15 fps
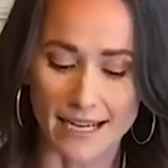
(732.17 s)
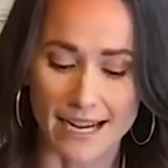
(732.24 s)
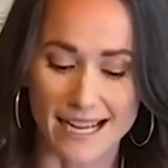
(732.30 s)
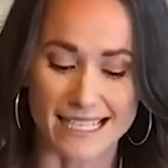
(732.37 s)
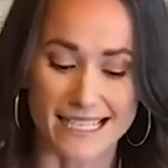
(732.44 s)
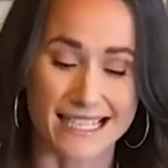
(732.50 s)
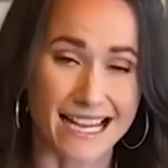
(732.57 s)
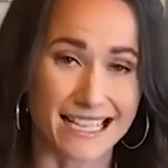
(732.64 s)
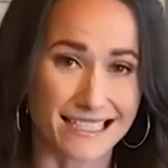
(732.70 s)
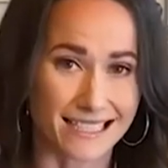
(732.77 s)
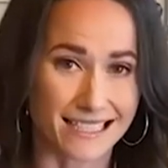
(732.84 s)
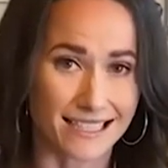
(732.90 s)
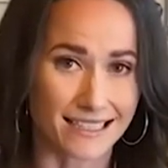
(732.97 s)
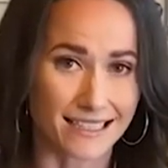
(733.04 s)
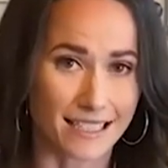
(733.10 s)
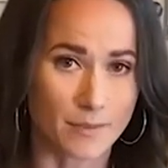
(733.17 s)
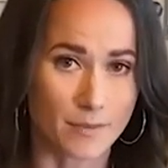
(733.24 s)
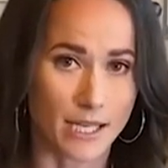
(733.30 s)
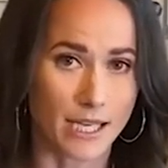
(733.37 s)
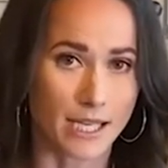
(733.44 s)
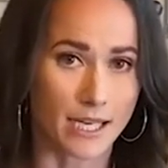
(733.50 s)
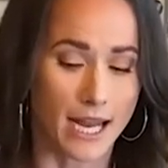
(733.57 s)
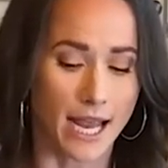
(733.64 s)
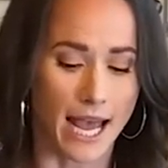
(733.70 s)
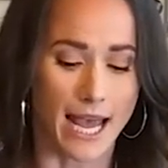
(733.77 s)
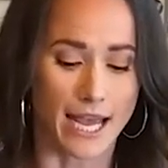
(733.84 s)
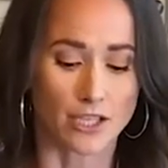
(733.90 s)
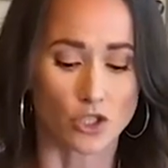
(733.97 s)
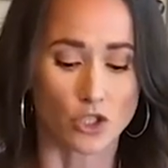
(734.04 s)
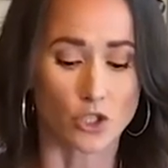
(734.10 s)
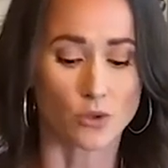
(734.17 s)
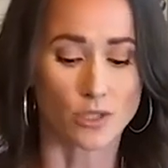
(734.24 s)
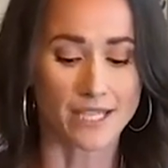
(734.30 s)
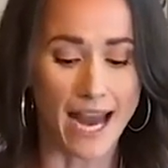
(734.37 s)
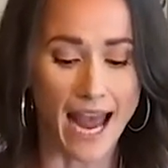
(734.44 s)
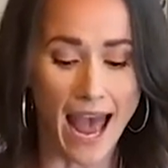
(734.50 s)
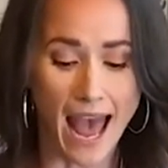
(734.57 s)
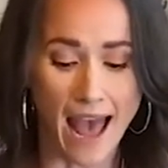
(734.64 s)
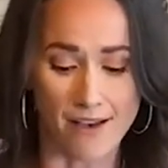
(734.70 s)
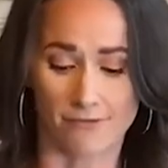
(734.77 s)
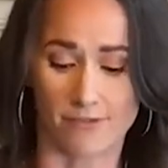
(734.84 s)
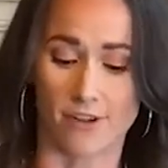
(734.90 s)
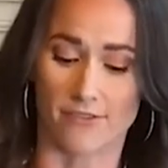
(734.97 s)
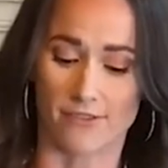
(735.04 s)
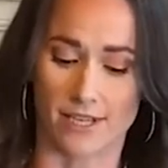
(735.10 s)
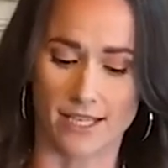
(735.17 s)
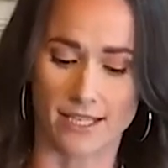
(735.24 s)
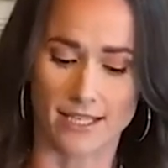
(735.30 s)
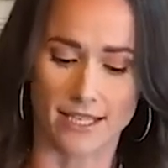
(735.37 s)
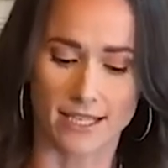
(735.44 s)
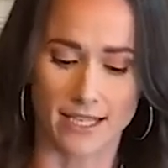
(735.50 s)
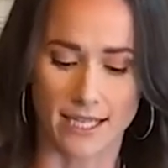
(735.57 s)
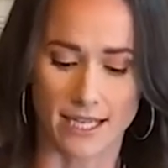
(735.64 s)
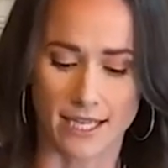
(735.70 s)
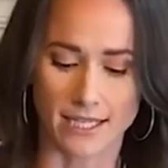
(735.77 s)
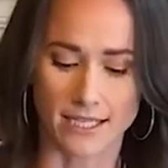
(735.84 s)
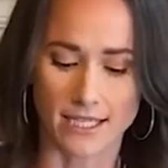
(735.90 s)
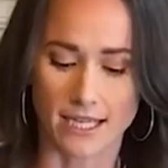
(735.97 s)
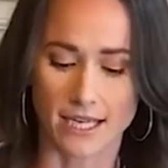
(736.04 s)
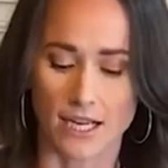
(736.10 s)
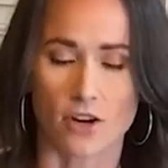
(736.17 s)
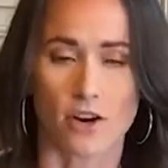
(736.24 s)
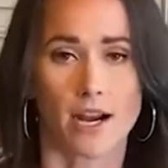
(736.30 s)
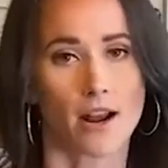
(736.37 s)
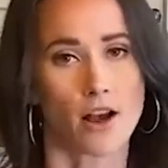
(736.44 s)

then I zested a lemon and juiced half of it into here,